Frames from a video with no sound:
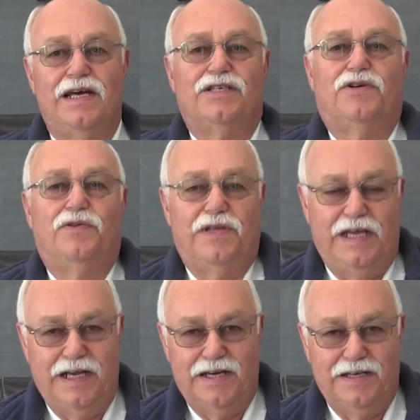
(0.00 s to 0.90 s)
so that
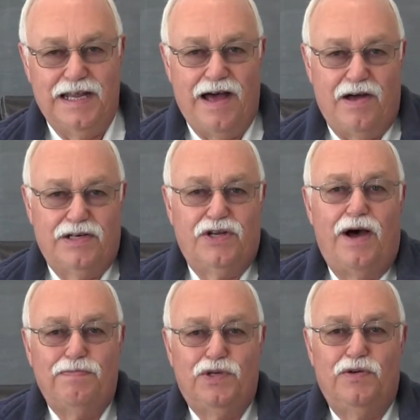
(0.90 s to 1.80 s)
he could now
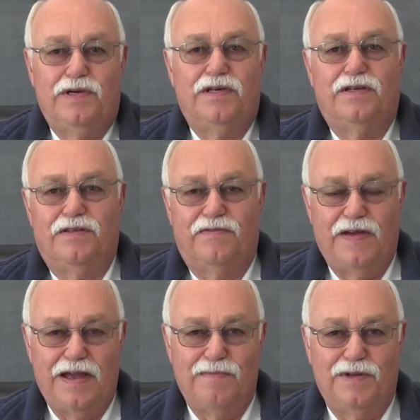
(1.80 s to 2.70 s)
adopt you into the
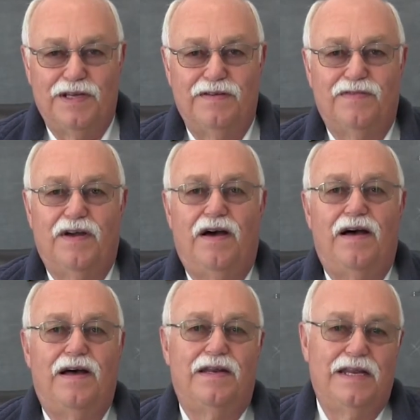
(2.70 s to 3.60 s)
family of God,